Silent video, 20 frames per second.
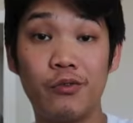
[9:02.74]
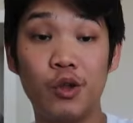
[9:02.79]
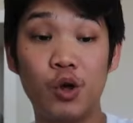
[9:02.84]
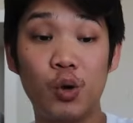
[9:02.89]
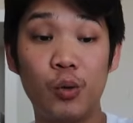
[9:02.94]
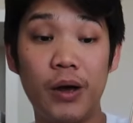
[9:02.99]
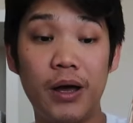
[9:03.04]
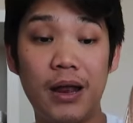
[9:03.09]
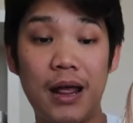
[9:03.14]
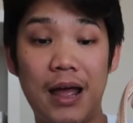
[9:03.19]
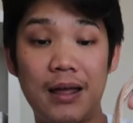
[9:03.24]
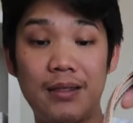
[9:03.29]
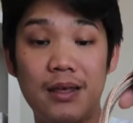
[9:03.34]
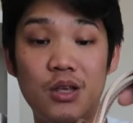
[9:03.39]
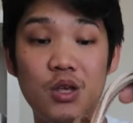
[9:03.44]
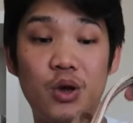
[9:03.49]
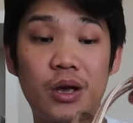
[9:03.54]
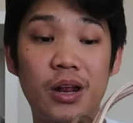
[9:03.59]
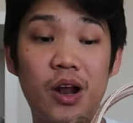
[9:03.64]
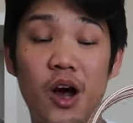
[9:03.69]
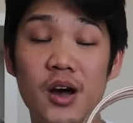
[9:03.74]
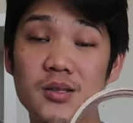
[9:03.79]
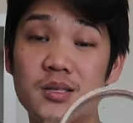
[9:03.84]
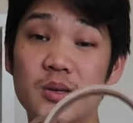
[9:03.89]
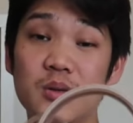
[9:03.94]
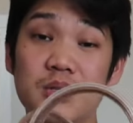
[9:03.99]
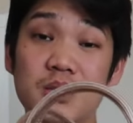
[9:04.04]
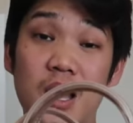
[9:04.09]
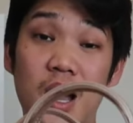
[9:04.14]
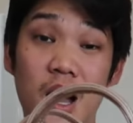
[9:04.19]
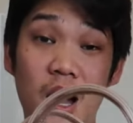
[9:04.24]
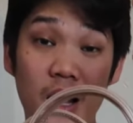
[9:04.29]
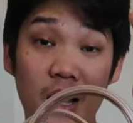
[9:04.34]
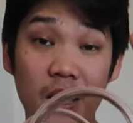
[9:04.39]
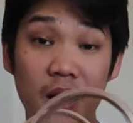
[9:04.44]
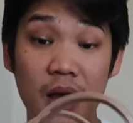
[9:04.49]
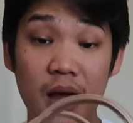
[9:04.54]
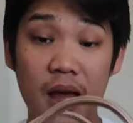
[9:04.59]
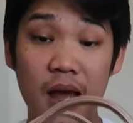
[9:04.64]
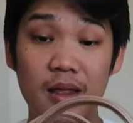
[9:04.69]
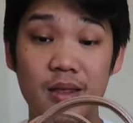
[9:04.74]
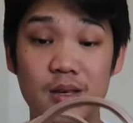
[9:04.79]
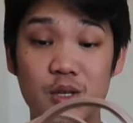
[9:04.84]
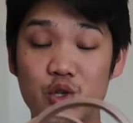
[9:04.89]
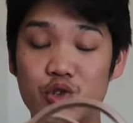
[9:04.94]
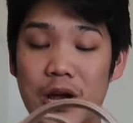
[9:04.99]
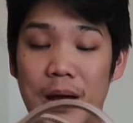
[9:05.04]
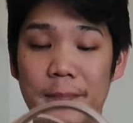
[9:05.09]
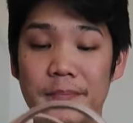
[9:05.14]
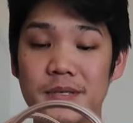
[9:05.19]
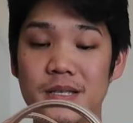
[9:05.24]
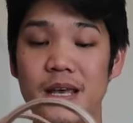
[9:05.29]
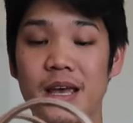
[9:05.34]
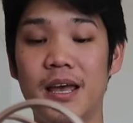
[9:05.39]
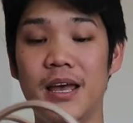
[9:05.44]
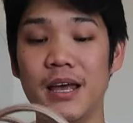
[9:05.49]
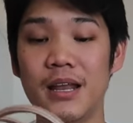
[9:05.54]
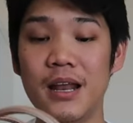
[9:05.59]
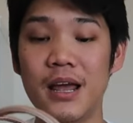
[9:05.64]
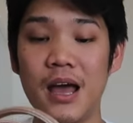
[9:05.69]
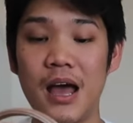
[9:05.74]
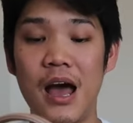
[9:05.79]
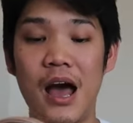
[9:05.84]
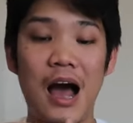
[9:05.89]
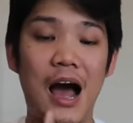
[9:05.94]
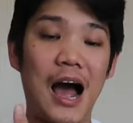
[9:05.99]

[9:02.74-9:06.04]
fluid. And then you can also tuck the straps in.